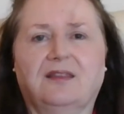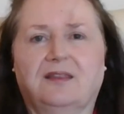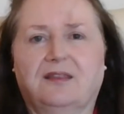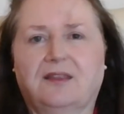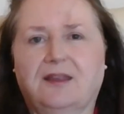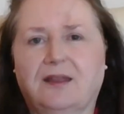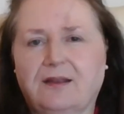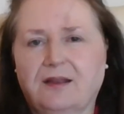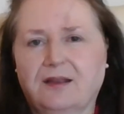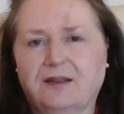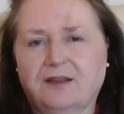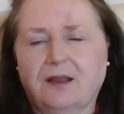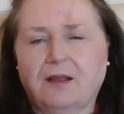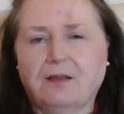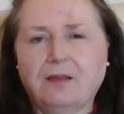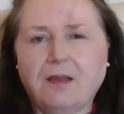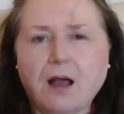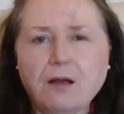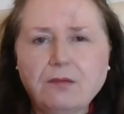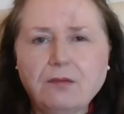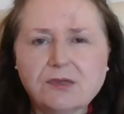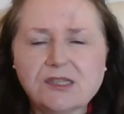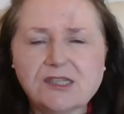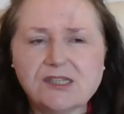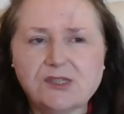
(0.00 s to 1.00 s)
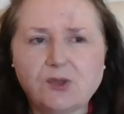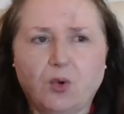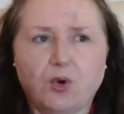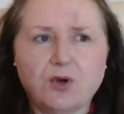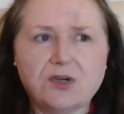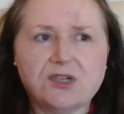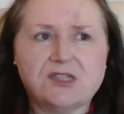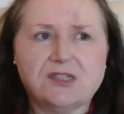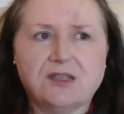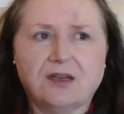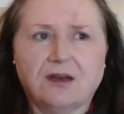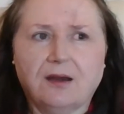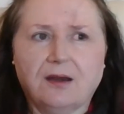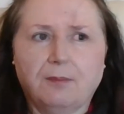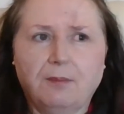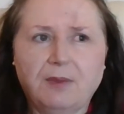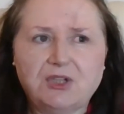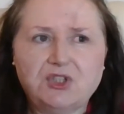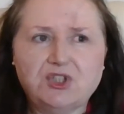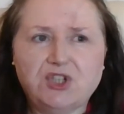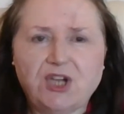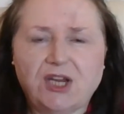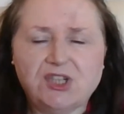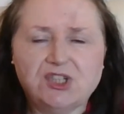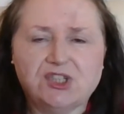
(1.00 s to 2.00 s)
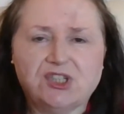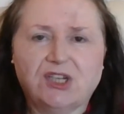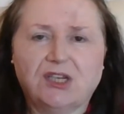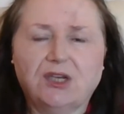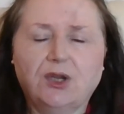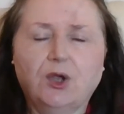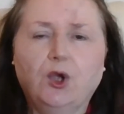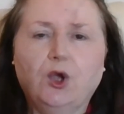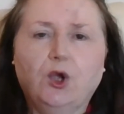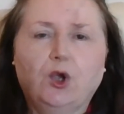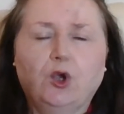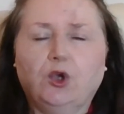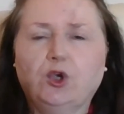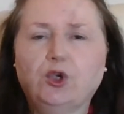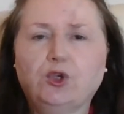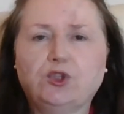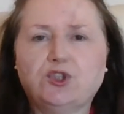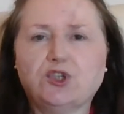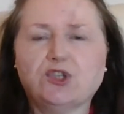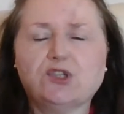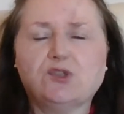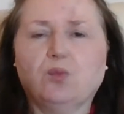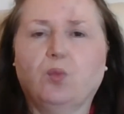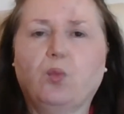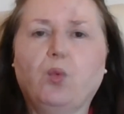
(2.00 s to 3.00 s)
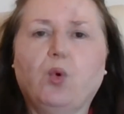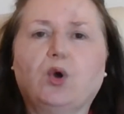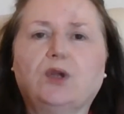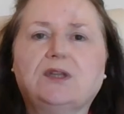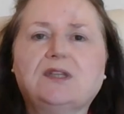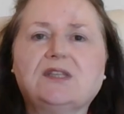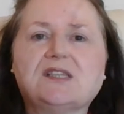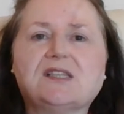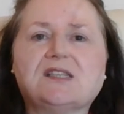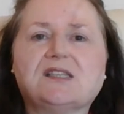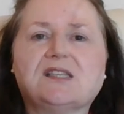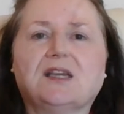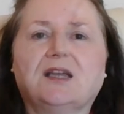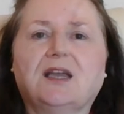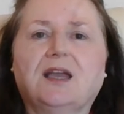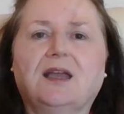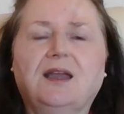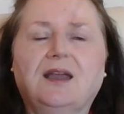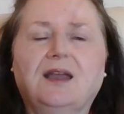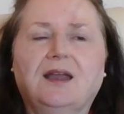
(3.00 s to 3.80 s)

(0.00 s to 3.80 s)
the little sorcerer magician who just wants to